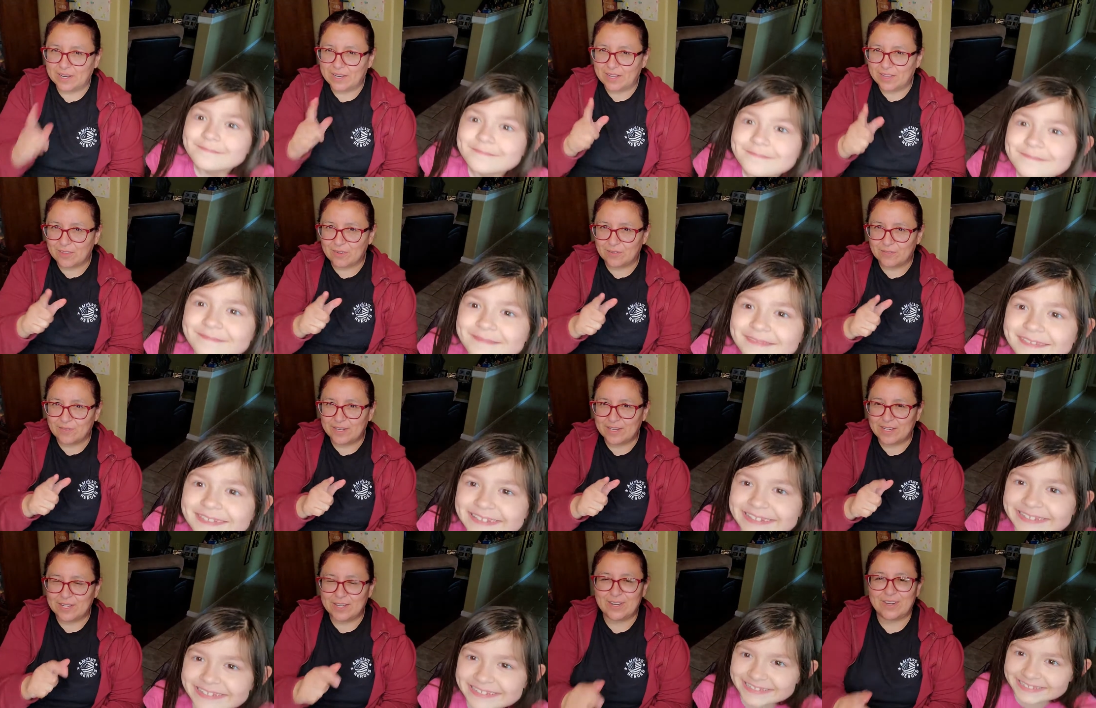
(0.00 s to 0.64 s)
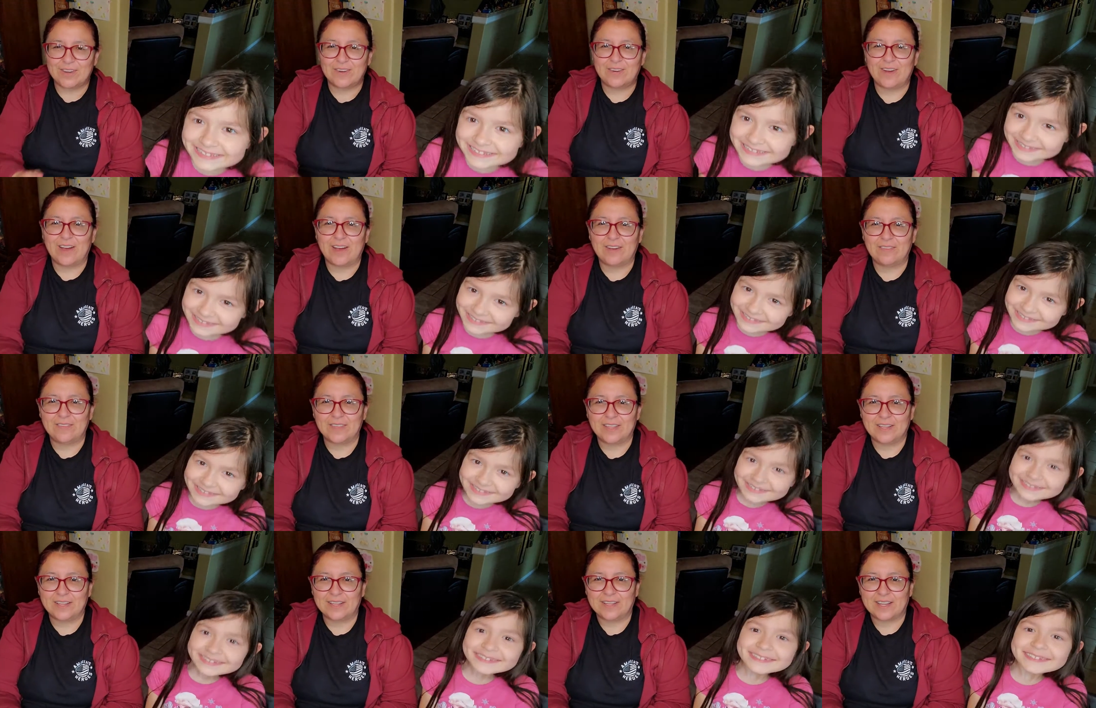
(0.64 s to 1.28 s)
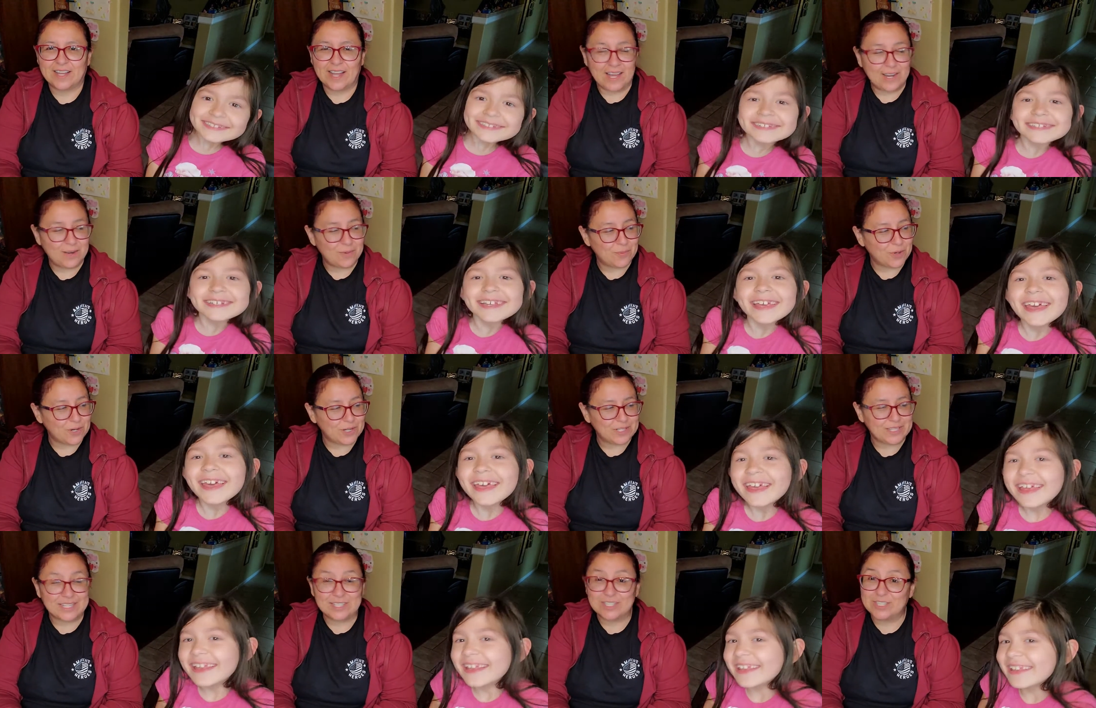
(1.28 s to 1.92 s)
Speaker 1: another video of the kind
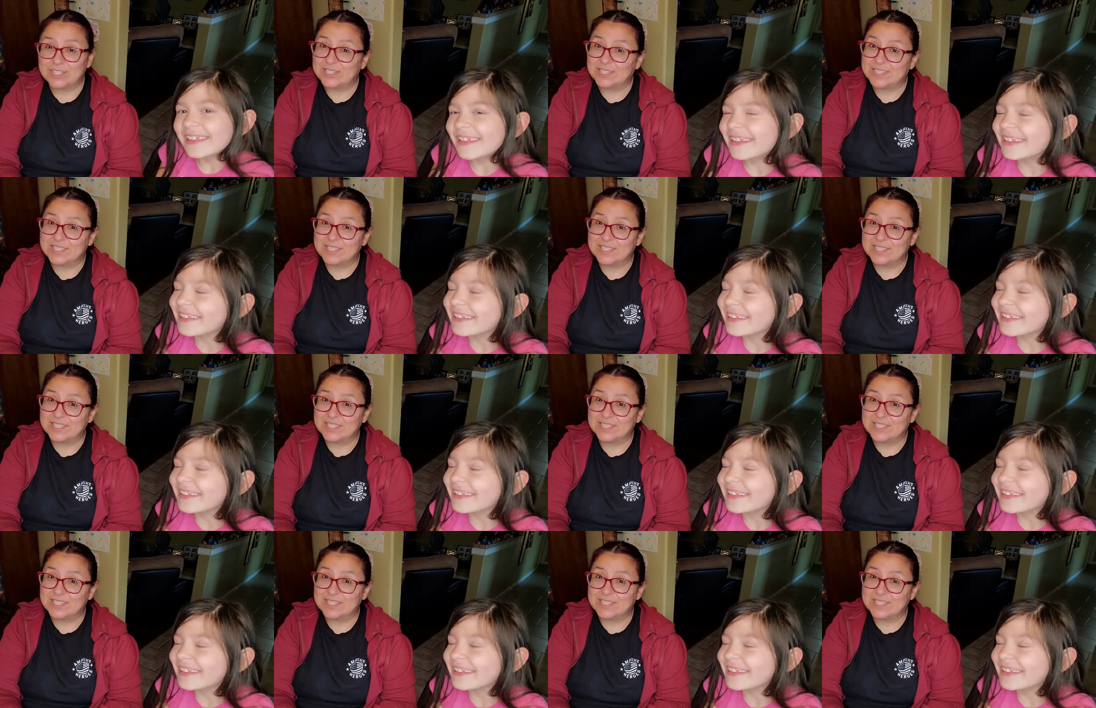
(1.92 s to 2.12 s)
of work that she